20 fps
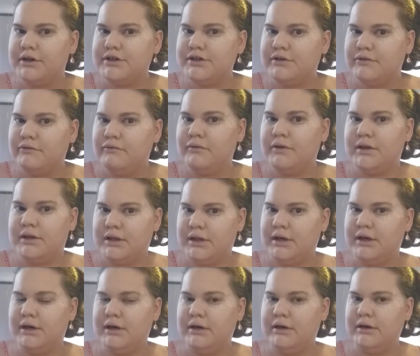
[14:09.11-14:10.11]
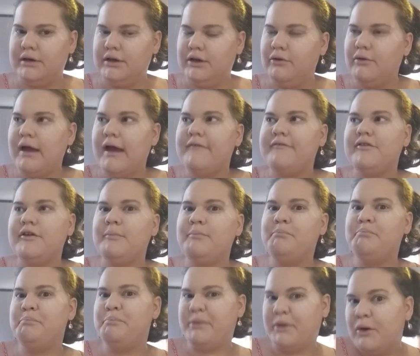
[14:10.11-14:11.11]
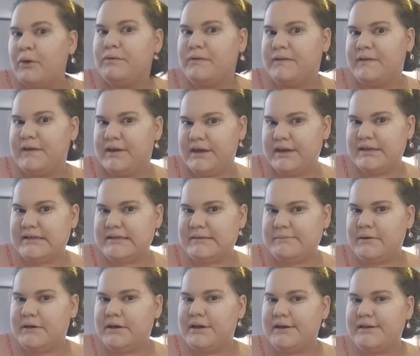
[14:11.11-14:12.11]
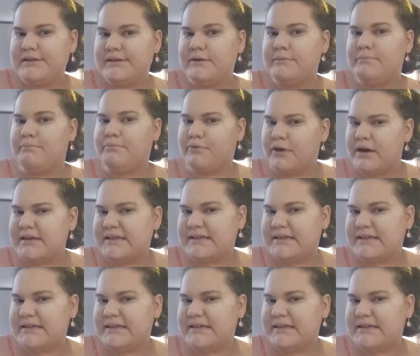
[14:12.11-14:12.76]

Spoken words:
you have to build these because they're pressed pigments.